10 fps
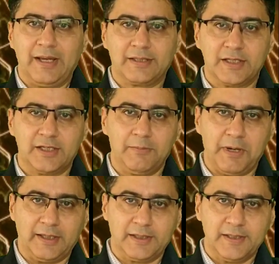existing
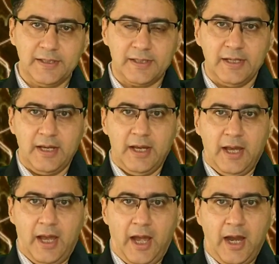practices
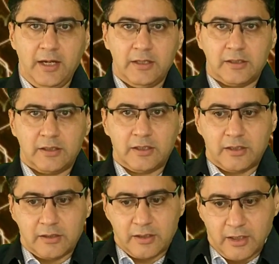and
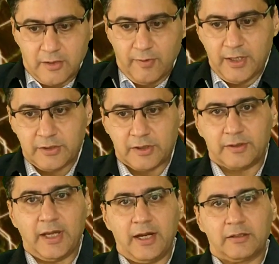
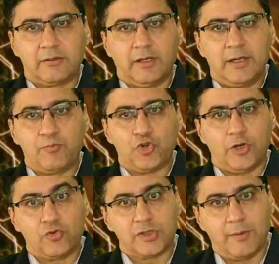convert that input
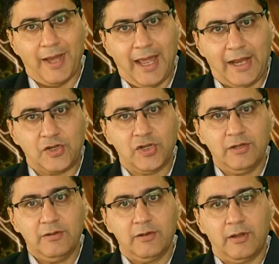into some
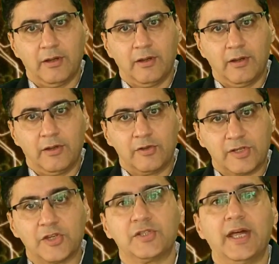action
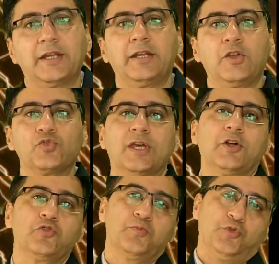such that it gives an
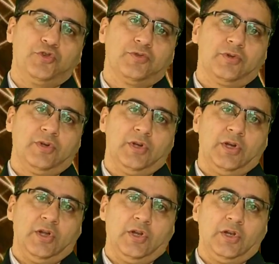output.
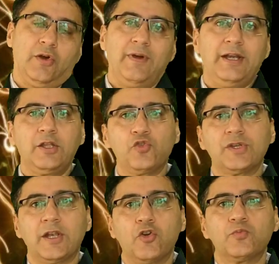Now when it gives
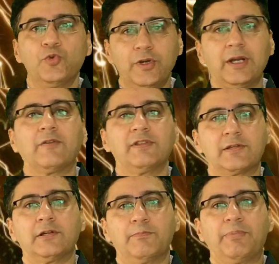an output, it is
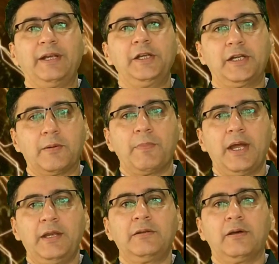a
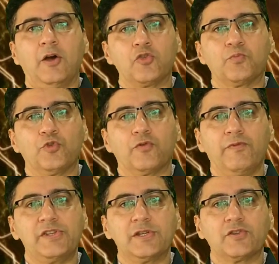predetermined output
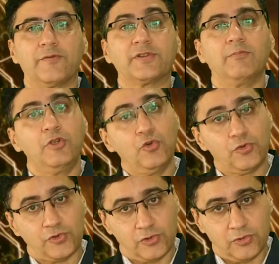which is of some
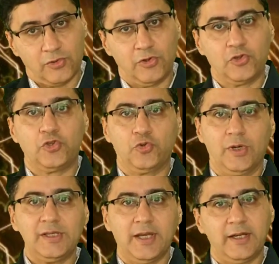use
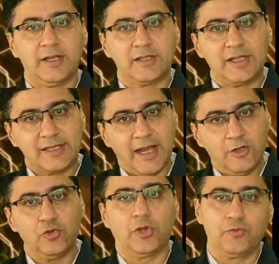to us and it is
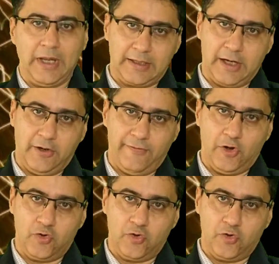designed to give that kind of an